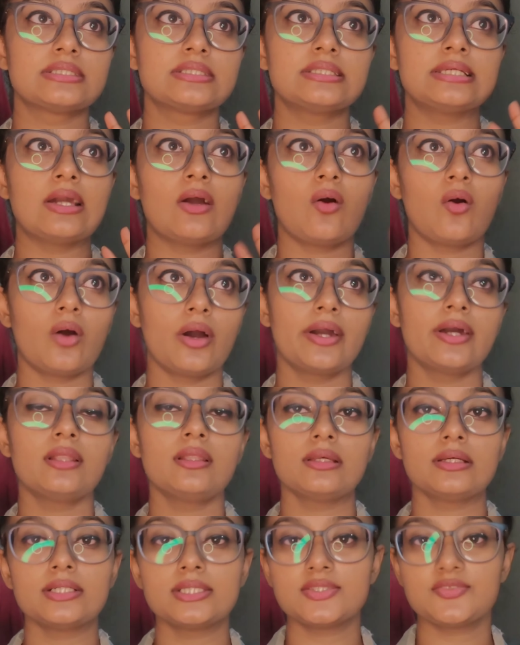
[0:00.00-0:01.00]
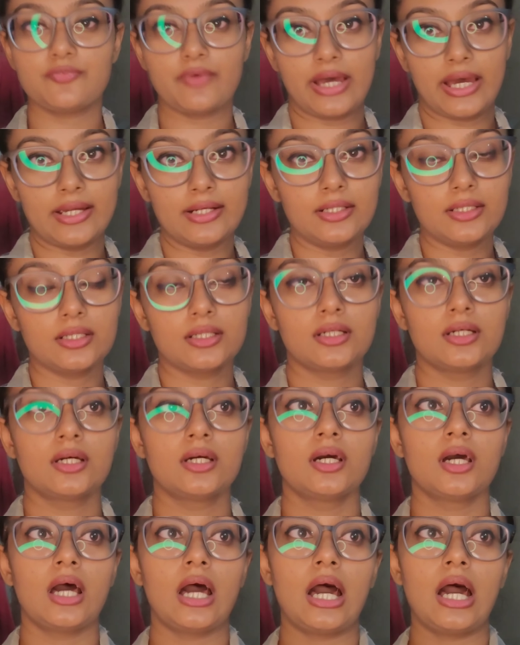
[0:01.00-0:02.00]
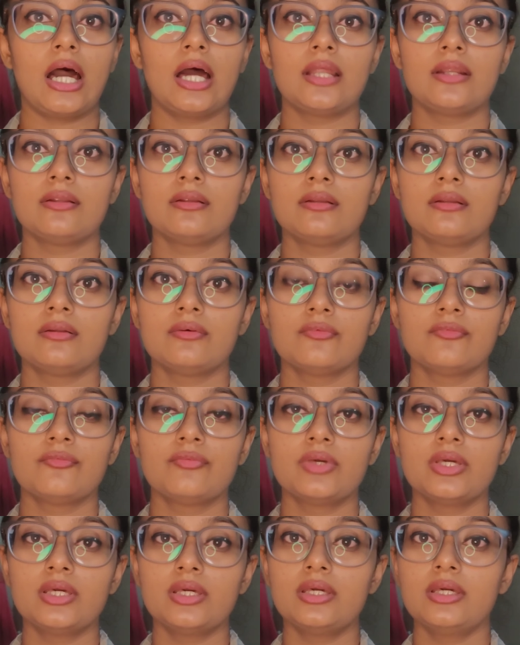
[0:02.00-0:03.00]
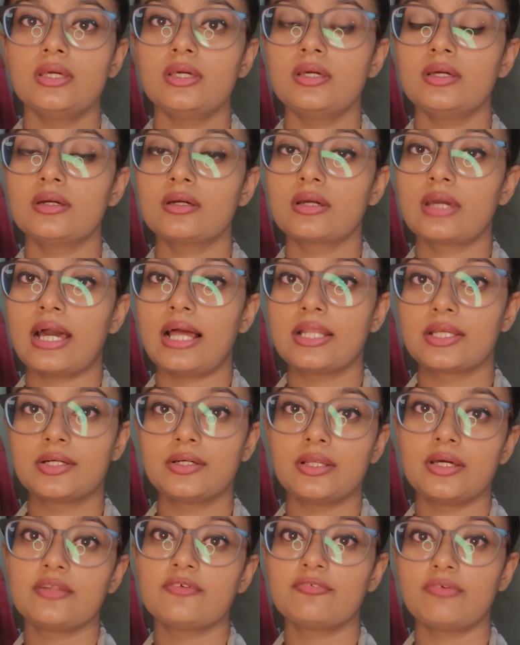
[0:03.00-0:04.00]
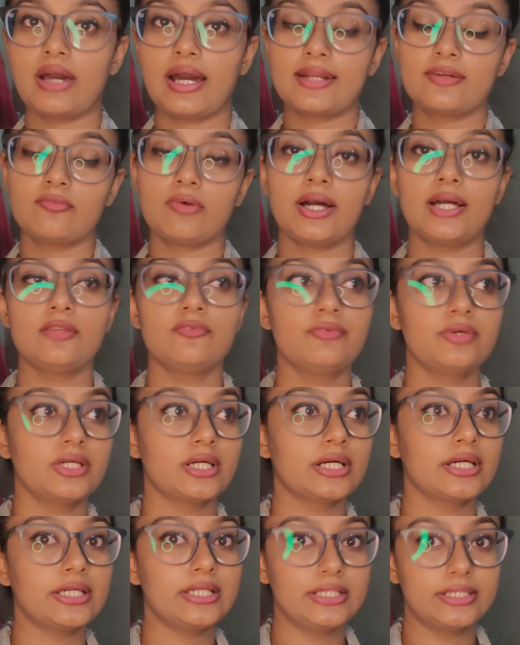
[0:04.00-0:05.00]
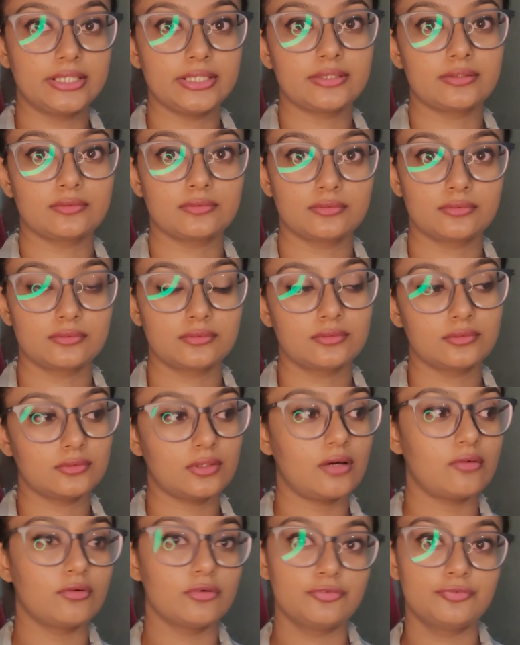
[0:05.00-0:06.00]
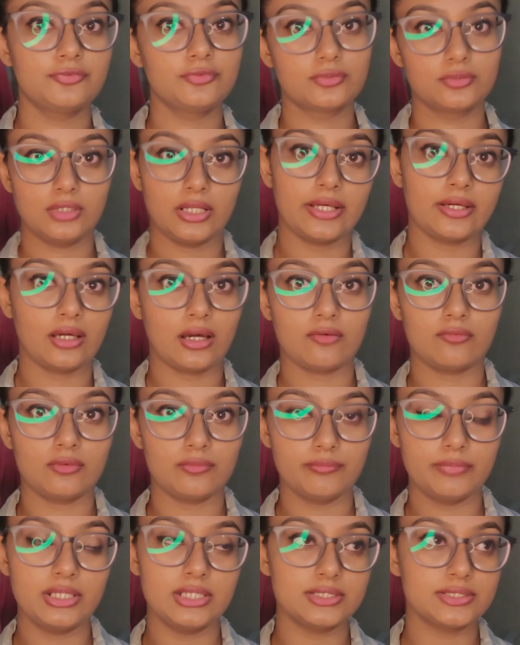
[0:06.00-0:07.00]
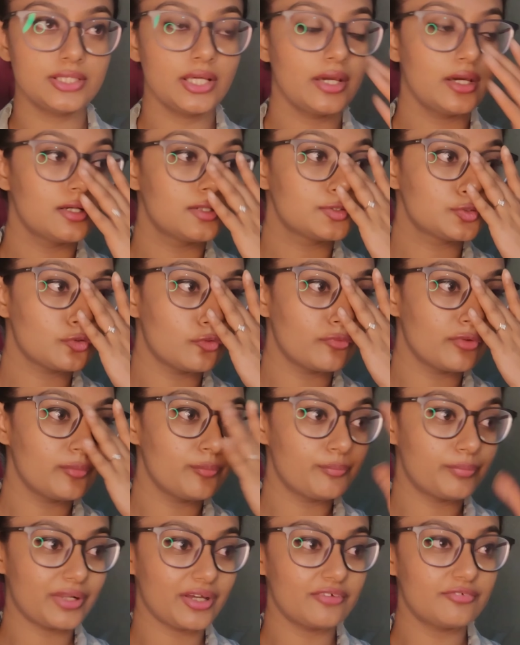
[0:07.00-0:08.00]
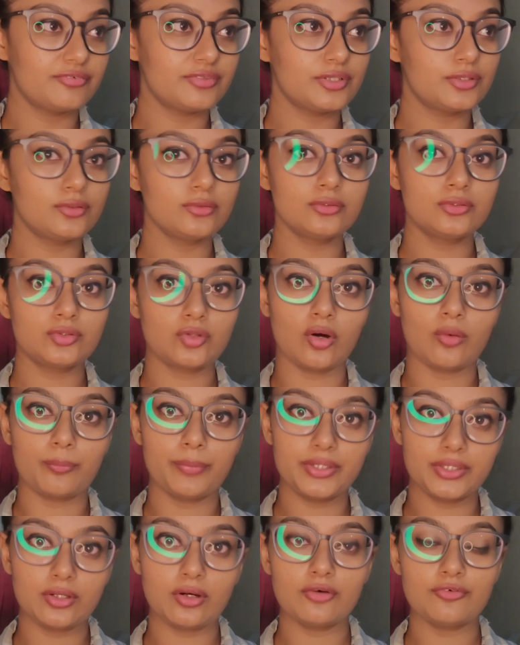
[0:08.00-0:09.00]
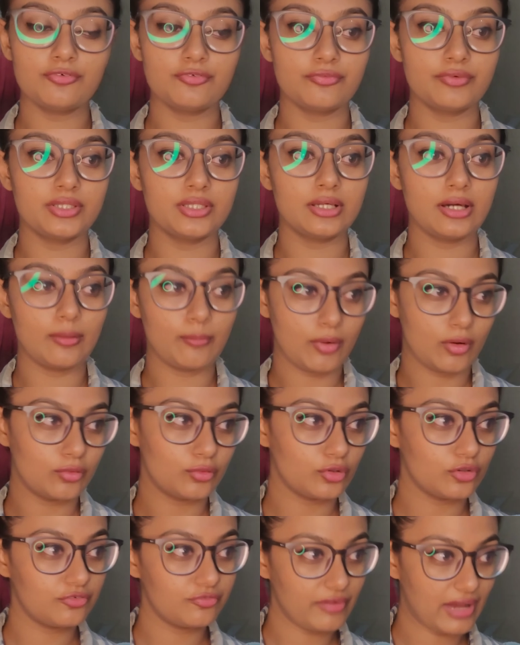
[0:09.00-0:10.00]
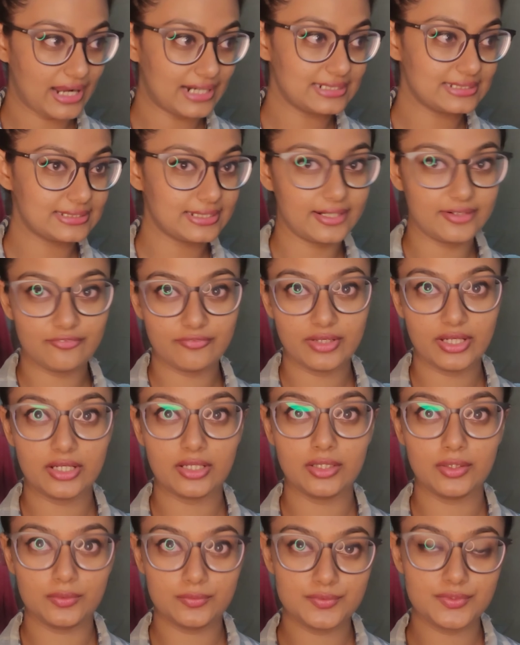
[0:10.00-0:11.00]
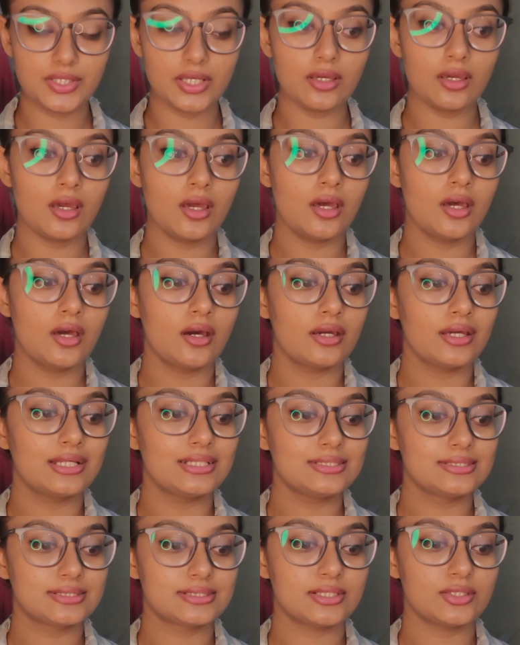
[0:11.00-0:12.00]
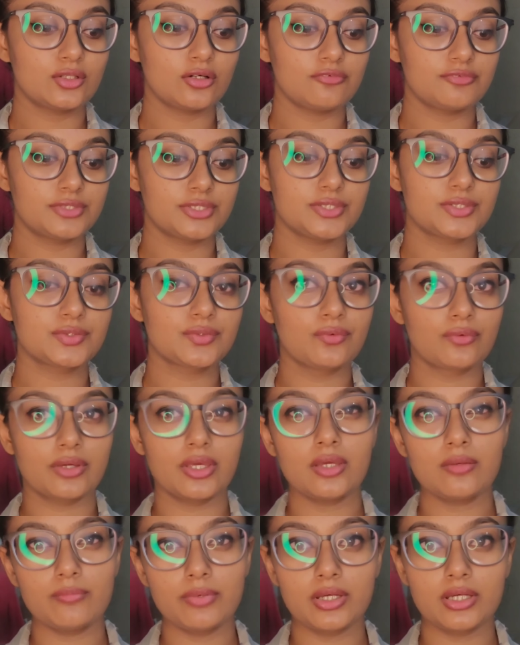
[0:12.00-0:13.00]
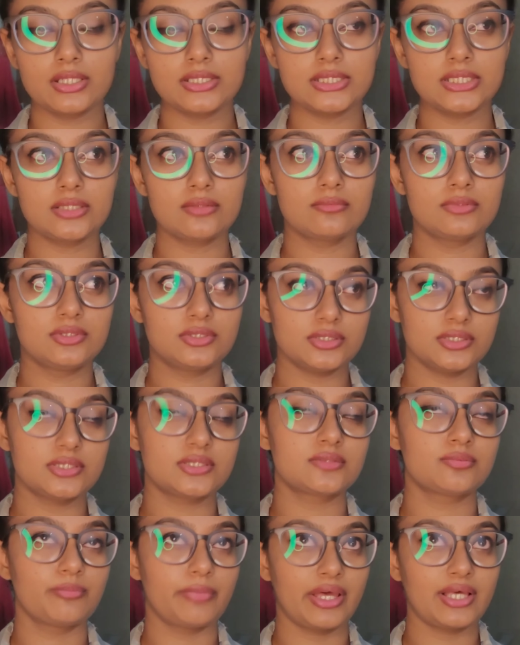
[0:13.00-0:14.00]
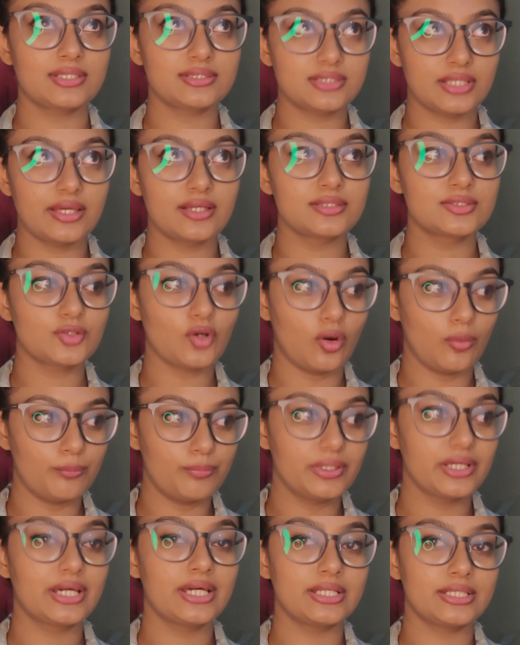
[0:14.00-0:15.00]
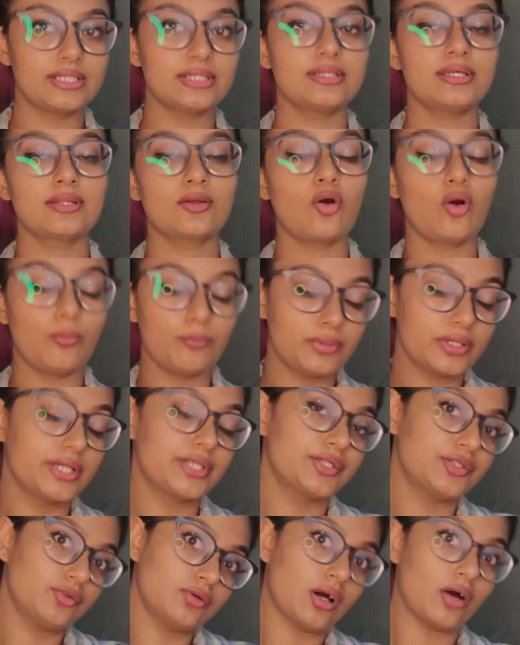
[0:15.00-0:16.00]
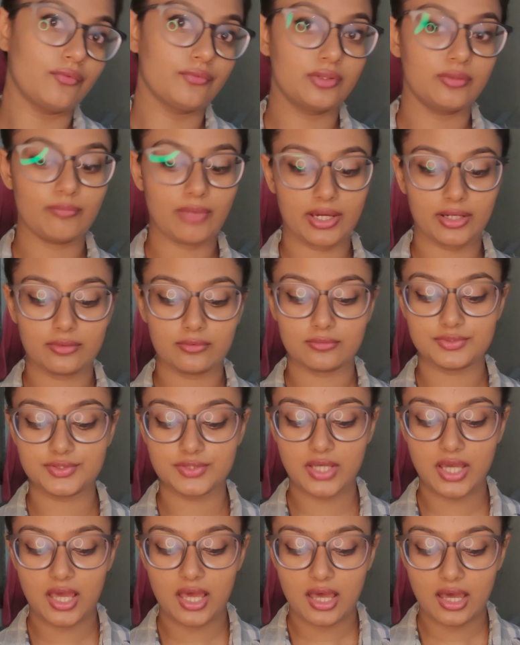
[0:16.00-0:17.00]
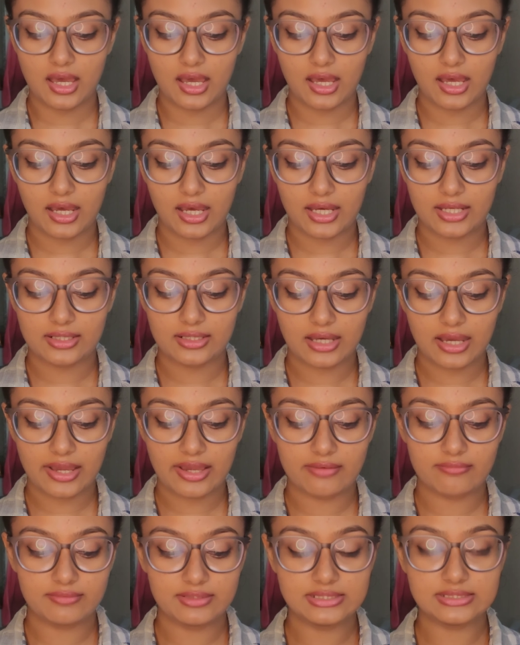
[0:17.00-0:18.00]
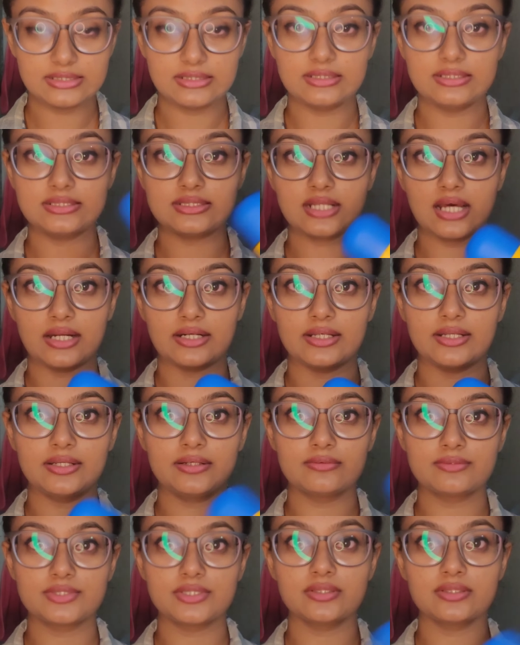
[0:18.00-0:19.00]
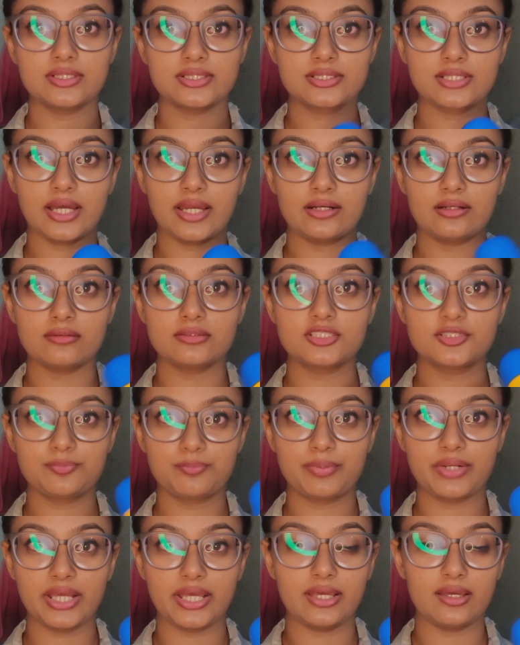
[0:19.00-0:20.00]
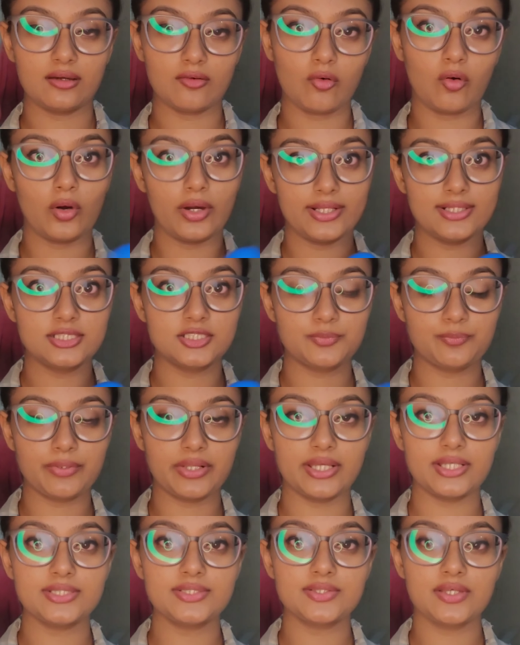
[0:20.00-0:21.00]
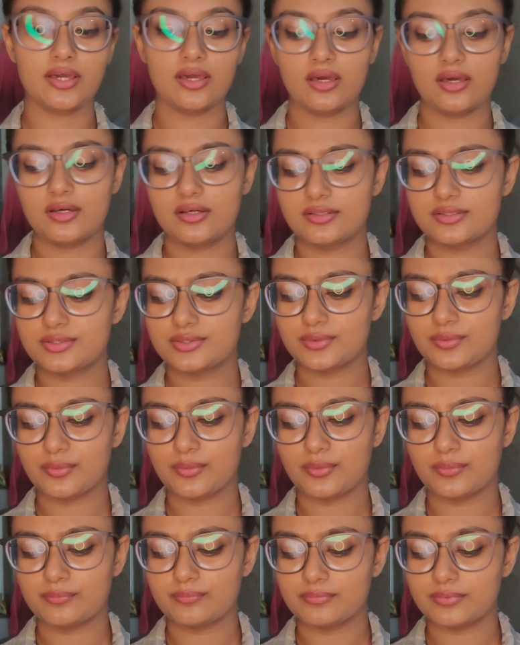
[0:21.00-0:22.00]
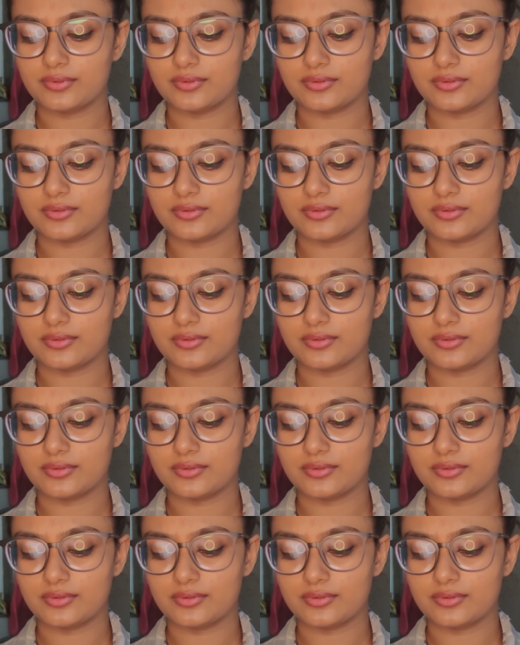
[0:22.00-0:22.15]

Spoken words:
see, oil is fat and we calculate fat while we are eating our food, like our meals. So we prefer to top it off with the amount of fats that we are using instead of just cooking because it just makes things complicated and complicated to count the macros. And I have recently started using this kind of oil sprays. So